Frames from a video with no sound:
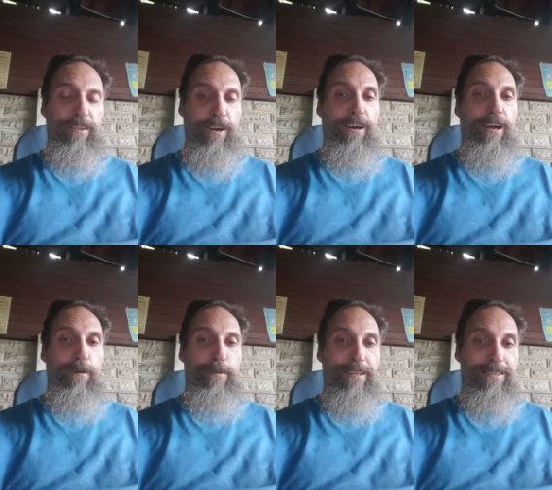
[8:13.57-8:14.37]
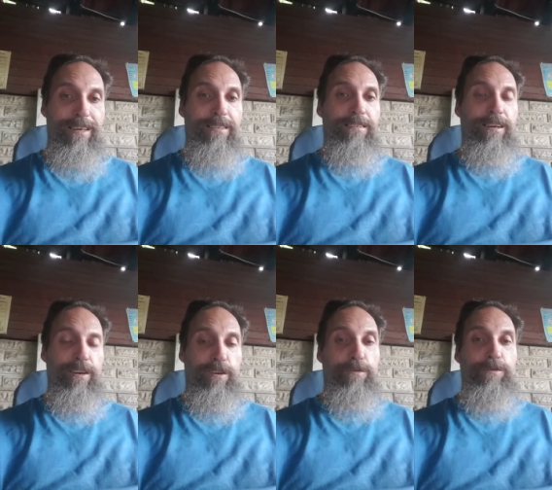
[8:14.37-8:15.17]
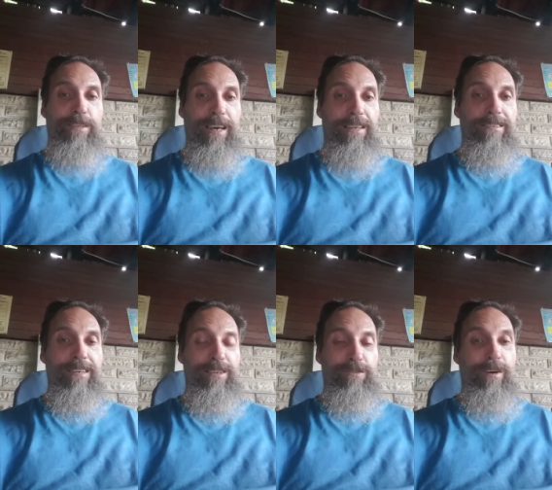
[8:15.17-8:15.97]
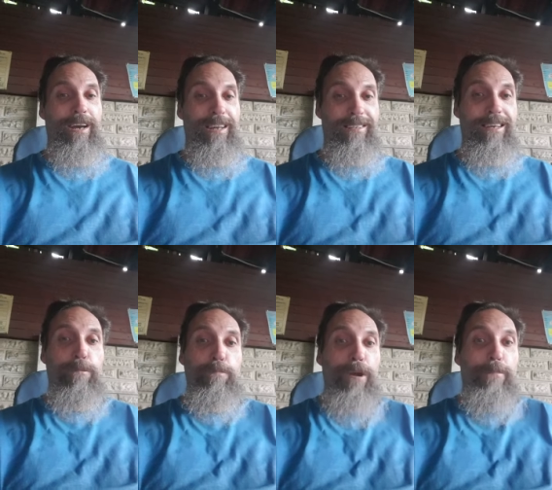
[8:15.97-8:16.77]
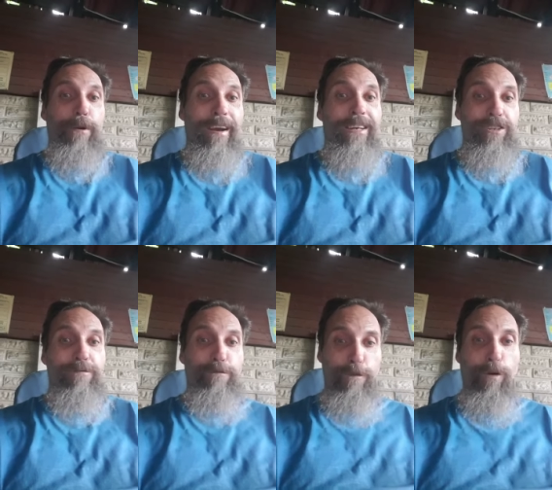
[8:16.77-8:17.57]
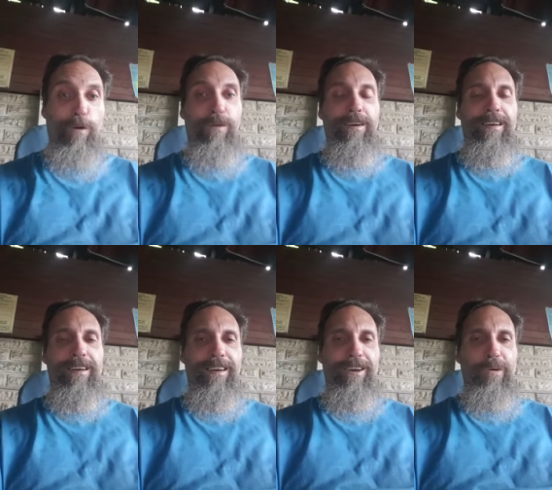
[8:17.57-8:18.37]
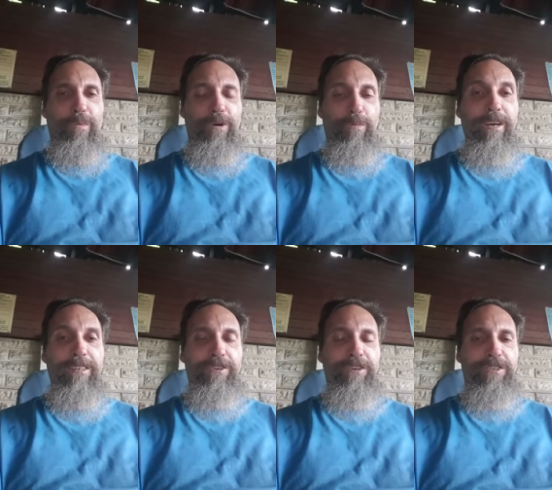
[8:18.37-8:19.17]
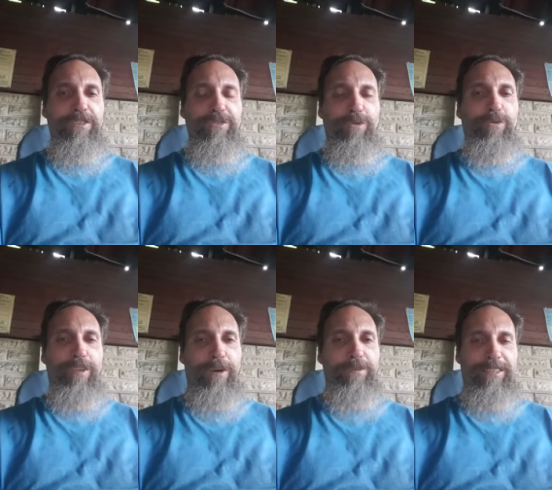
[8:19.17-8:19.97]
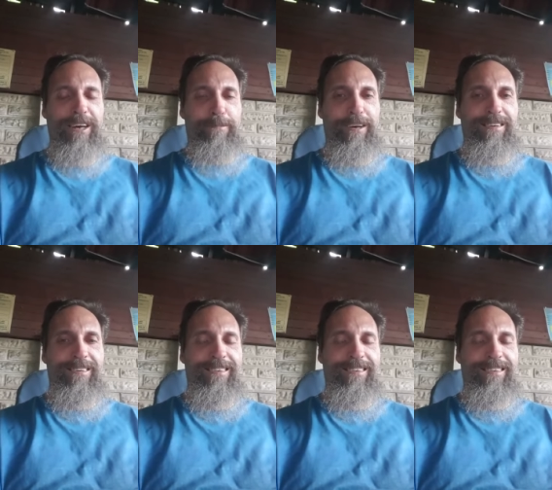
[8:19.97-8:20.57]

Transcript: that are now being tested and used against the Israelis in preparation for what we as Christians all know is coming.